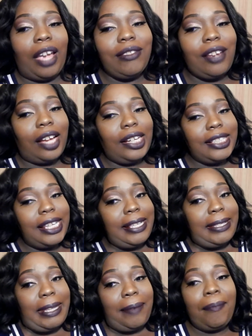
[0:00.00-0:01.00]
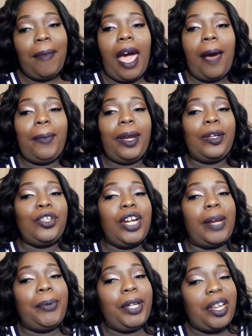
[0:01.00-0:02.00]
Talk the Tings them, I'm going to
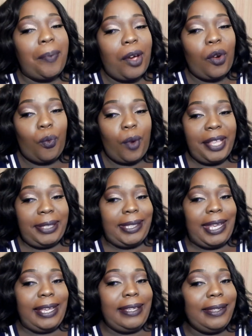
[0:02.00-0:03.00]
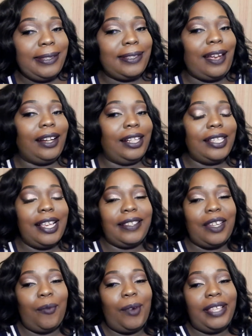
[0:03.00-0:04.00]
try to put it up on Wednesdays. Talk the Tings
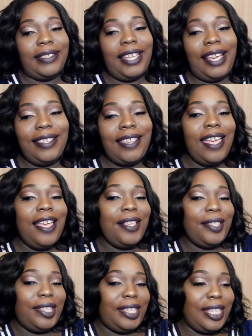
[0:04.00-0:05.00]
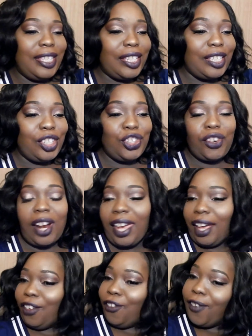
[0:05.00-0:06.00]
them Wednesdays. This is just a
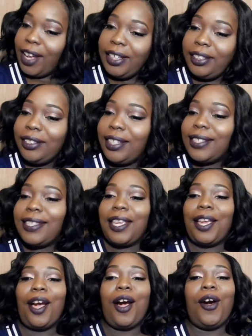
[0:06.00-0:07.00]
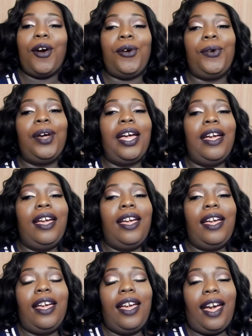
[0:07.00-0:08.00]
trial run to see how
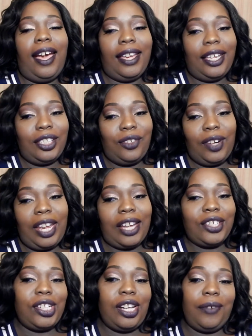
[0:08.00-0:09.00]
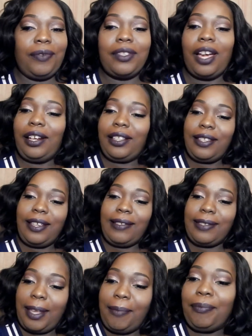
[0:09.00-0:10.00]
I get the reaction of Talk the
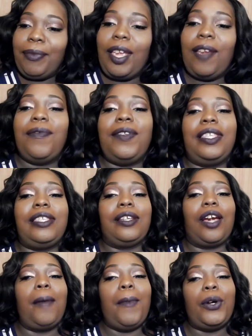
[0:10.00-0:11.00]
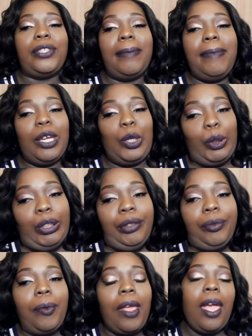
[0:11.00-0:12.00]
Tings them. If it come out to be
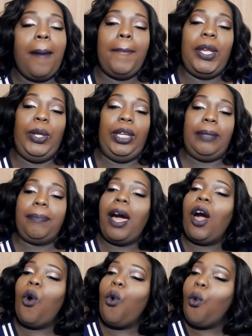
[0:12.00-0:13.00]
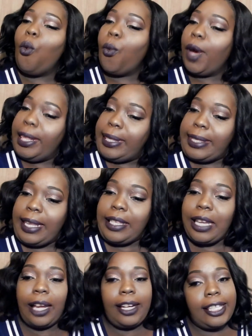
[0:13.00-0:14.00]
good, I'ma do it on Wednesday,
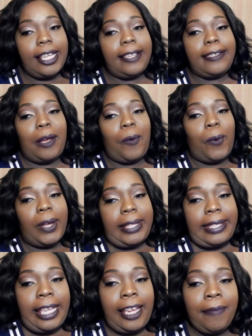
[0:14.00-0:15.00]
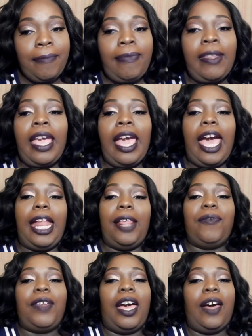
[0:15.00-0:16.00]
Talk the Tings them Wednesday. And
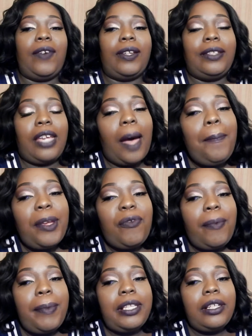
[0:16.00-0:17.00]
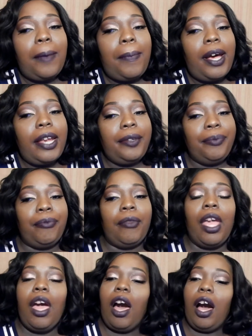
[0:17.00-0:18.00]
if you have a topic for me to come on,
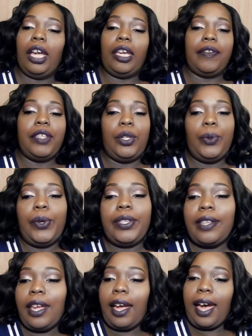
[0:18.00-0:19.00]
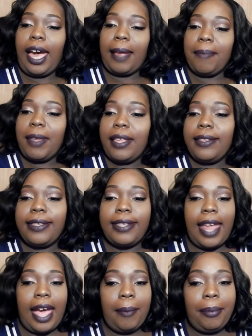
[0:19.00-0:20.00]
all you have to do is add me on
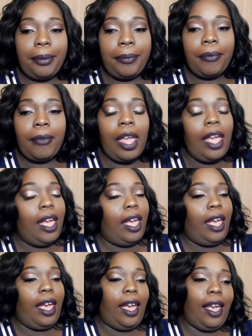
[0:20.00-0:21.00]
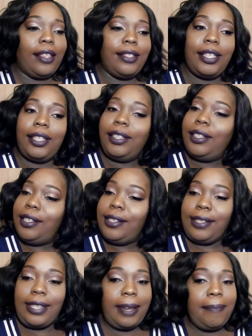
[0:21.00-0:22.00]
Snap and
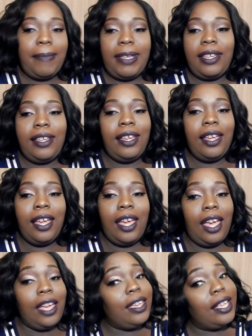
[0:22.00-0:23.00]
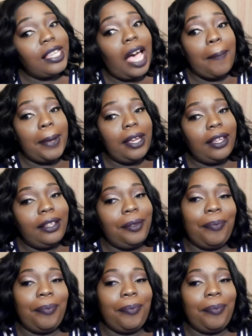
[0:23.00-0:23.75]
send me your topic